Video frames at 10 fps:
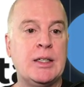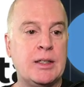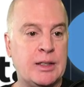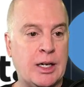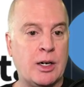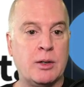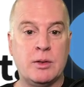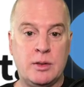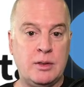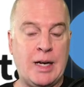They're
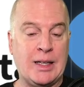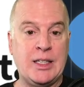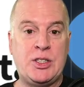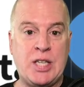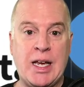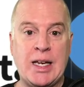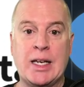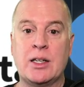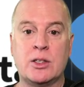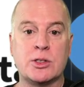at least taking
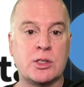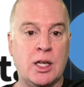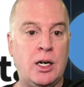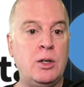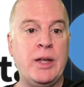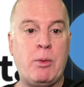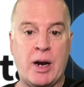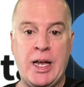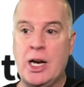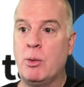it a little slow. They want
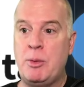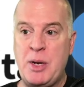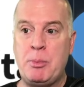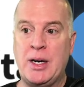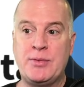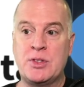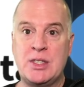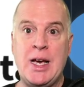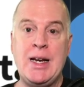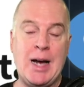to hear what people have to say.